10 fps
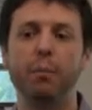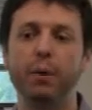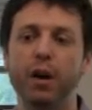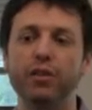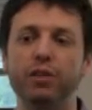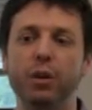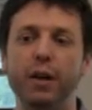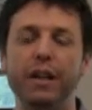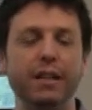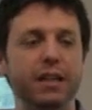but
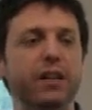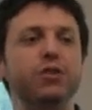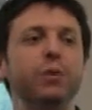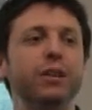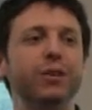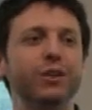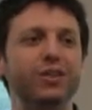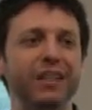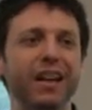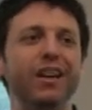also an industrial
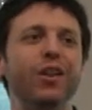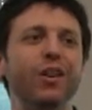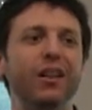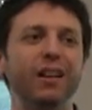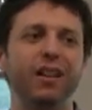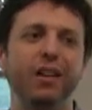scale,